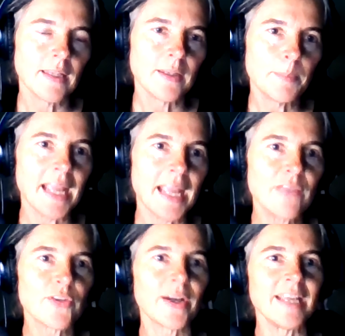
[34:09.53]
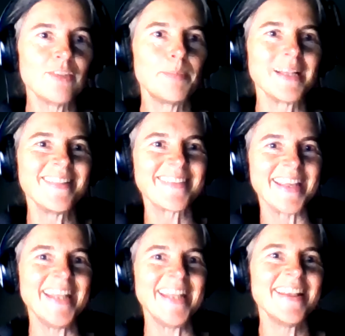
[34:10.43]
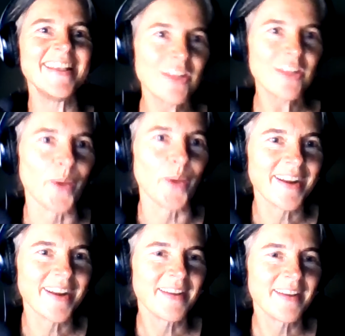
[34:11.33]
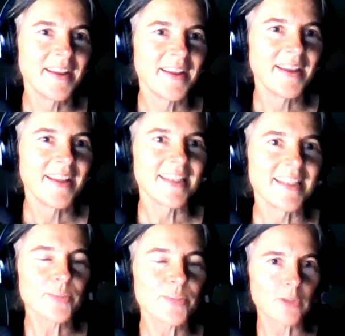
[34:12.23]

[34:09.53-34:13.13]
the behavior is built in the network. That's